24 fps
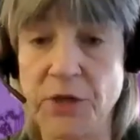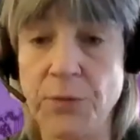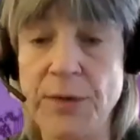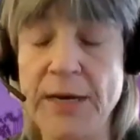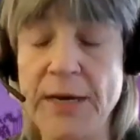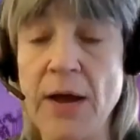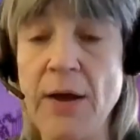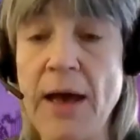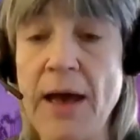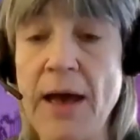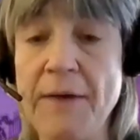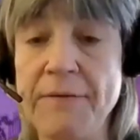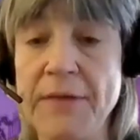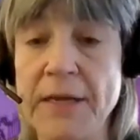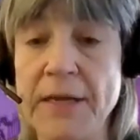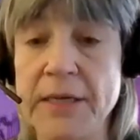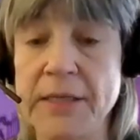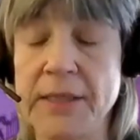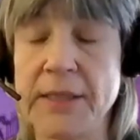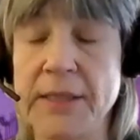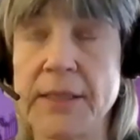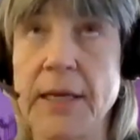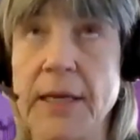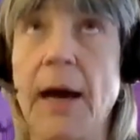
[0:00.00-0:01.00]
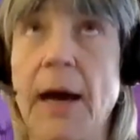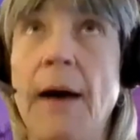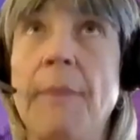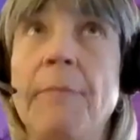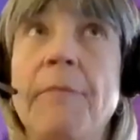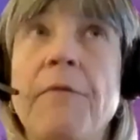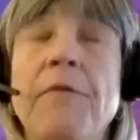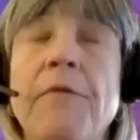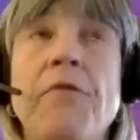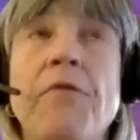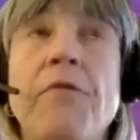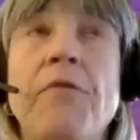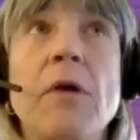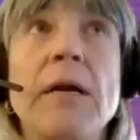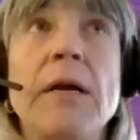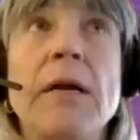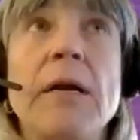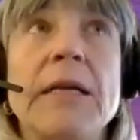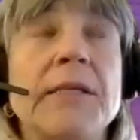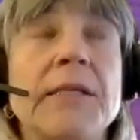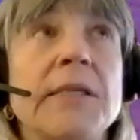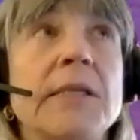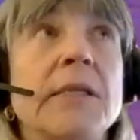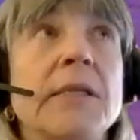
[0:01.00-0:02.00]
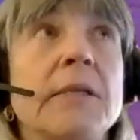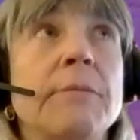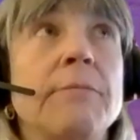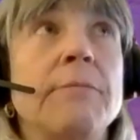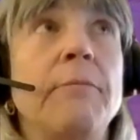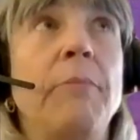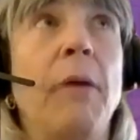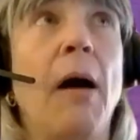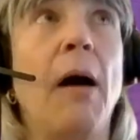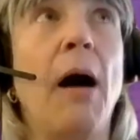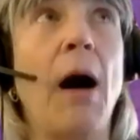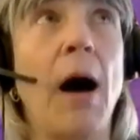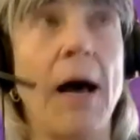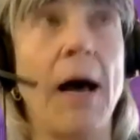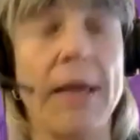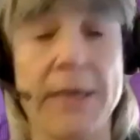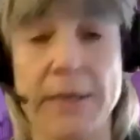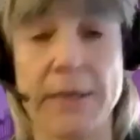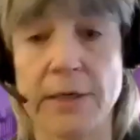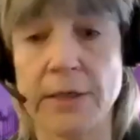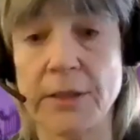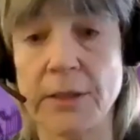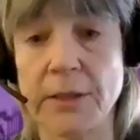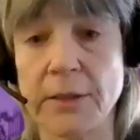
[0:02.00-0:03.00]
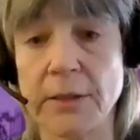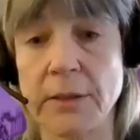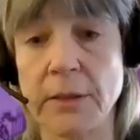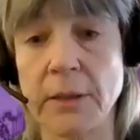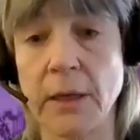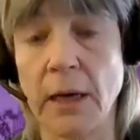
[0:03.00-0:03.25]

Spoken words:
So we now have this forest bond,